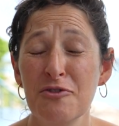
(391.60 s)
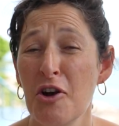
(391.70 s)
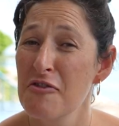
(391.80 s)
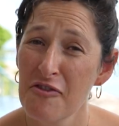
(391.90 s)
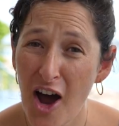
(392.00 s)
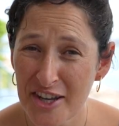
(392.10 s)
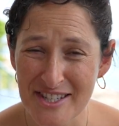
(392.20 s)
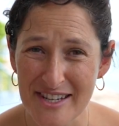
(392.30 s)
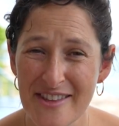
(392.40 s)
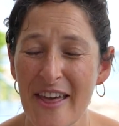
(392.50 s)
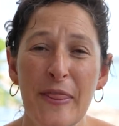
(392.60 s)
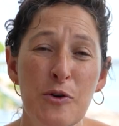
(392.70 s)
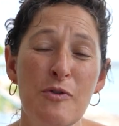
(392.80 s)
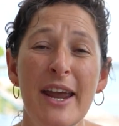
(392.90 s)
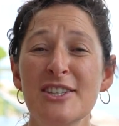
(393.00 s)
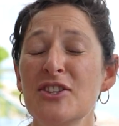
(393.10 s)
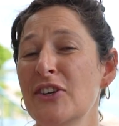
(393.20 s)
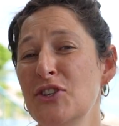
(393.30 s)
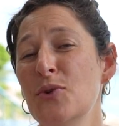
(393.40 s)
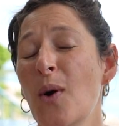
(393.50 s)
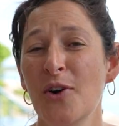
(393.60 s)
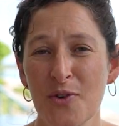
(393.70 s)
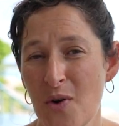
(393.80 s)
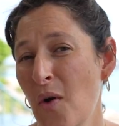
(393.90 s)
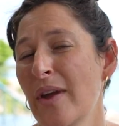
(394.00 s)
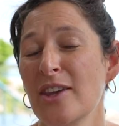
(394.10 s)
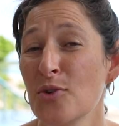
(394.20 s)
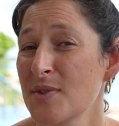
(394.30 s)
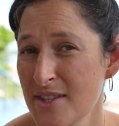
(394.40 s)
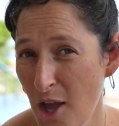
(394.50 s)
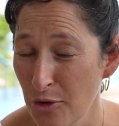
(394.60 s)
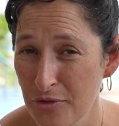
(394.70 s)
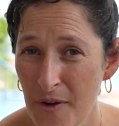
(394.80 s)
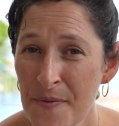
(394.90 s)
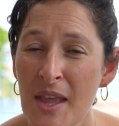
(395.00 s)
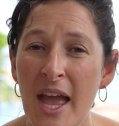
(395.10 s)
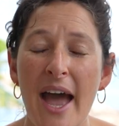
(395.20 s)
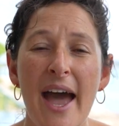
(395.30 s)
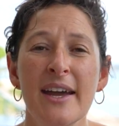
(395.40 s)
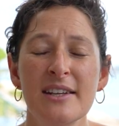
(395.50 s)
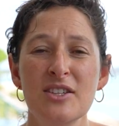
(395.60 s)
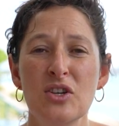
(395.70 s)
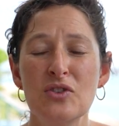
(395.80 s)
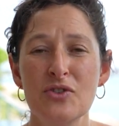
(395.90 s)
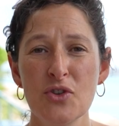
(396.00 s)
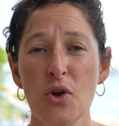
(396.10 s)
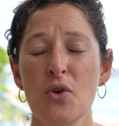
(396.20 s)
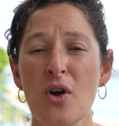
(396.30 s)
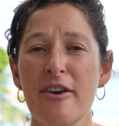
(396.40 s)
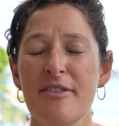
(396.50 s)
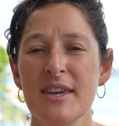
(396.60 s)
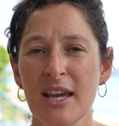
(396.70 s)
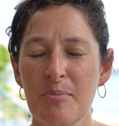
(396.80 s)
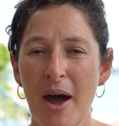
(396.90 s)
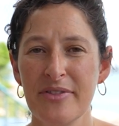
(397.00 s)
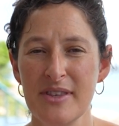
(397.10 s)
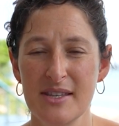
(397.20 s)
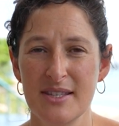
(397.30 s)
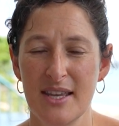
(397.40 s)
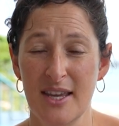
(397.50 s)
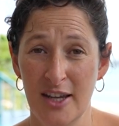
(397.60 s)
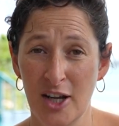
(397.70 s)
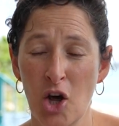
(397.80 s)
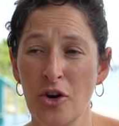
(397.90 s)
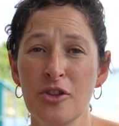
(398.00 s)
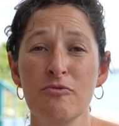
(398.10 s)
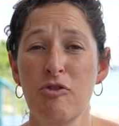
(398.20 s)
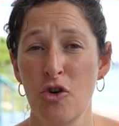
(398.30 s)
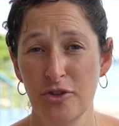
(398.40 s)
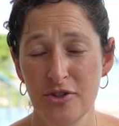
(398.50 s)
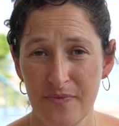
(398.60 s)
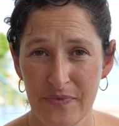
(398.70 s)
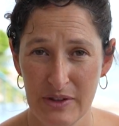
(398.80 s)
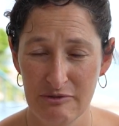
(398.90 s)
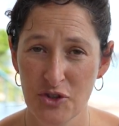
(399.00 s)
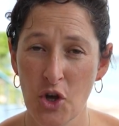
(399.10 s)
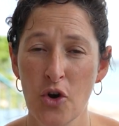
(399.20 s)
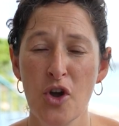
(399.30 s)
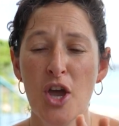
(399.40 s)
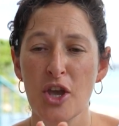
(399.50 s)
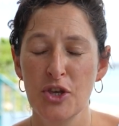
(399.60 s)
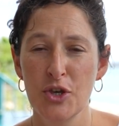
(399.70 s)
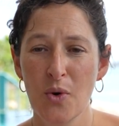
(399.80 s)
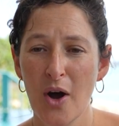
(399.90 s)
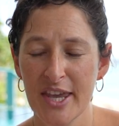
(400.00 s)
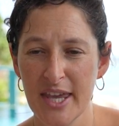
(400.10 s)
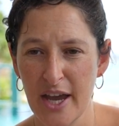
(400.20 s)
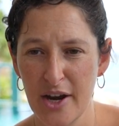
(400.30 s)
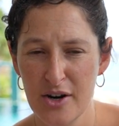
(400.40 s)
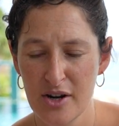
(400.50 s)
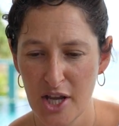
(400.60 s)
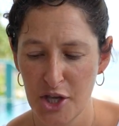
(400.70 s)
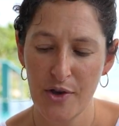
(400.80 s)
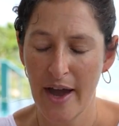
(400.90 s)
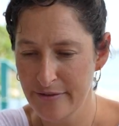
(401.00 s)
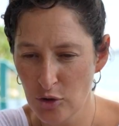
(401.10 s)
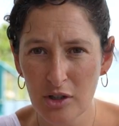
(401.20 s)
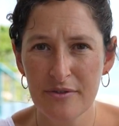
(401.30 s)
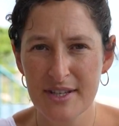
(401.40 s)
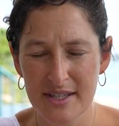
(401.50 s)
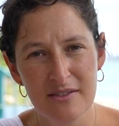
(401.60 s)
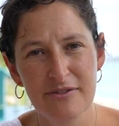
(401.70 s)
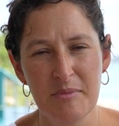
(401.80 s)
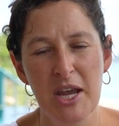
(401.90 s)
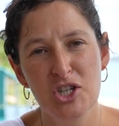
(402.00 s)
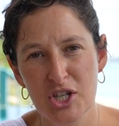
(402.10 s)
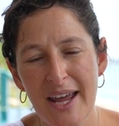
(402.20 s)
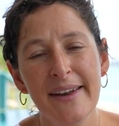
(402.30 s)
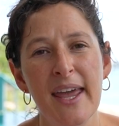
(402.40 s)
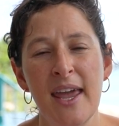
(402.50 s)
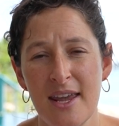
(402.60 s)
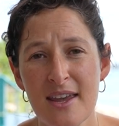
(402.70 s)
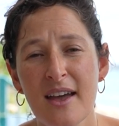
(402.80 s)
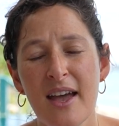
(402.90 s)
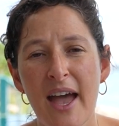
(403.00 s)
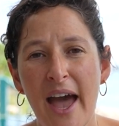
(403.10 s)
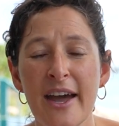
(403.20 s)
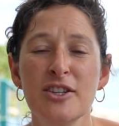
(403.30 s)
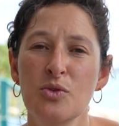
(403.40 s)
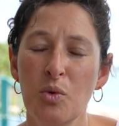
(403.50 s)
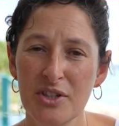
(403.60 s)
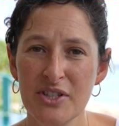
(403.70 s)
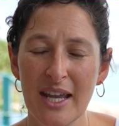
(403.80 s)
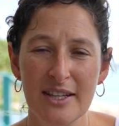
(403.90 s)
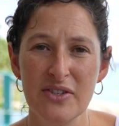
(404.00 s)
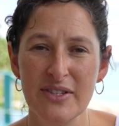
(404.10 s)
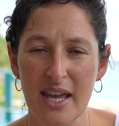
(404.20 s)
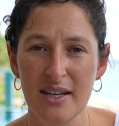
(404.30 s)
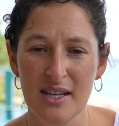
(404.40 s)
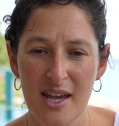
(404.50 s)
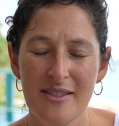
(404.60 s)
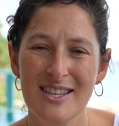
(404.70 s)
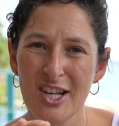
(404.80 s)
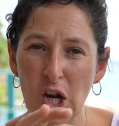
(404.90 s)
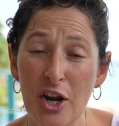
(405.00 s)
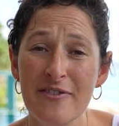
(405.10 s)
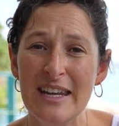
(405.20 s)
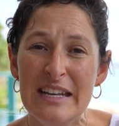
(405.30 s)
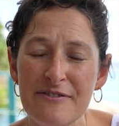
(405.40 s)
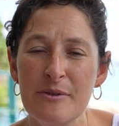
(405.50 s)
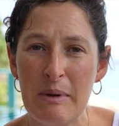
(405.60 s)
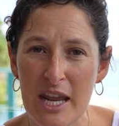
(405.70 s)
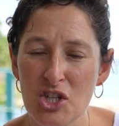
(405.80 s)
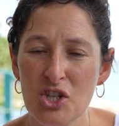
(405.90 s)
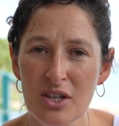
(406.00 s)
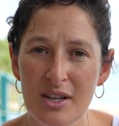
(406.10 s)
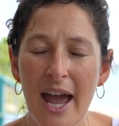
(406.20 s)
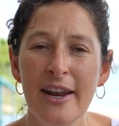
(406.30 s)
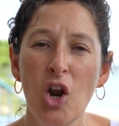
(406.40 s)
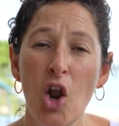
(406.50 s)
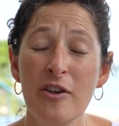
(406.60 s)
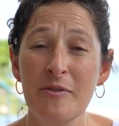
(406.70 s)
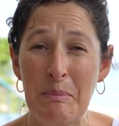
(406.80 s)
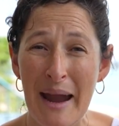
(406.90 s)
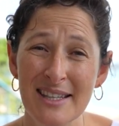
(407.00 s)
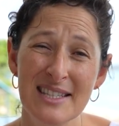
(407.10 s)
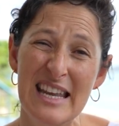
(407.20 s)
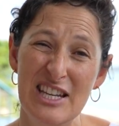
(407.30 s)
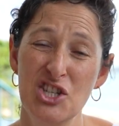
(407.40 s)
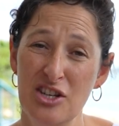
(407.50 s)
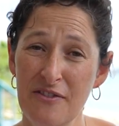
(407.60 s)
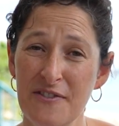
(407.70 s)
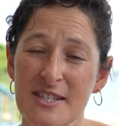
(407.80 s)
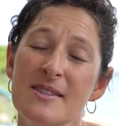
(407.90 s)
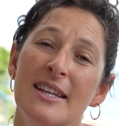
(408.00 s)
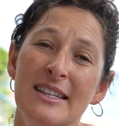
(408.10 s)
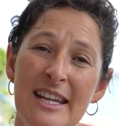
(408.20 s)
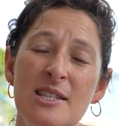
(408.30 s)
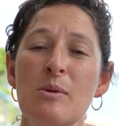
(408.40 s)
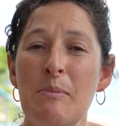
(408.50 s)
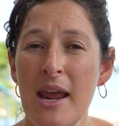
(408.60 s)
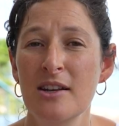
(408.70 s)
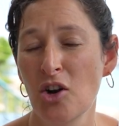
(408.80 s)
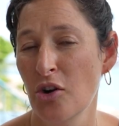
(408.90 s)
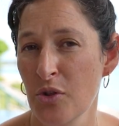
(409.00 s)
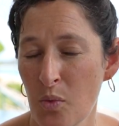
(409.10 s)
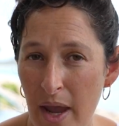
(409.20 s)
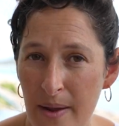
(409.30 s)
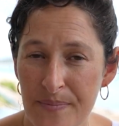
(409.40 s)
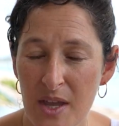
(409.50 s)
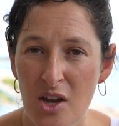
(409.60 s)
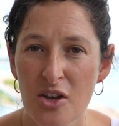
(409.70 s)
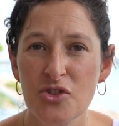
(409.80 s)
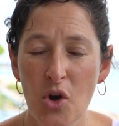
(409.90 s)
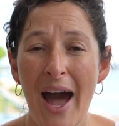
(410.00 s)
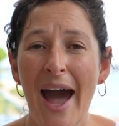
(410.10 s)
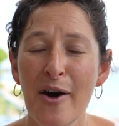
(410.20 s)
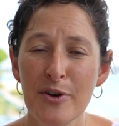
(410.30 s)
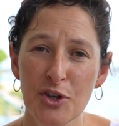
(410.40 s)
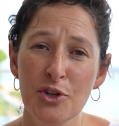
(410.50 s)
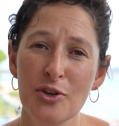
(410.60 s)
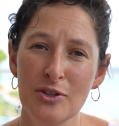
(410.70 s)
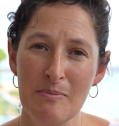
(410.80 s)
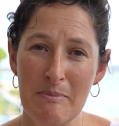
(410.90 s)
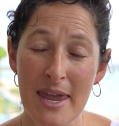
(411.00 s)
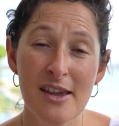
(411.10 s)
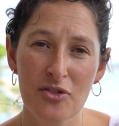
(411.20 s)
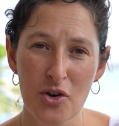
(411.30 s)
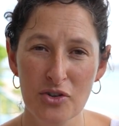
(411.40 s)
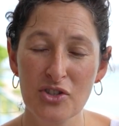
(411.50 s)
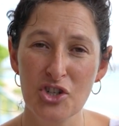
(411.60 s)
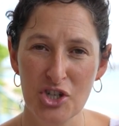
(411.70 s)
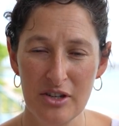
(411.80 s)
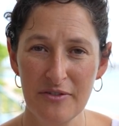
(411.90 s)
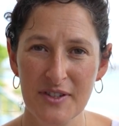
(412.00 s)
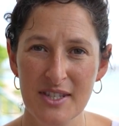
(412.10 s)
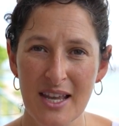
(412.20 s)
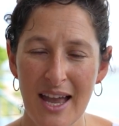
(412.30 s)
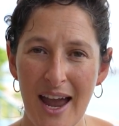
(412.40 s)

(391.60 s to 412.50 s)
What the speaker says: grow faster than the rate that you are growing yourself. And so think about this along the road. So you are here, you have all of this information at A, and you want to get to Z. There's a lot of information and a lot of mindset shifts that need to be made along the way. So how are you going to make those shifts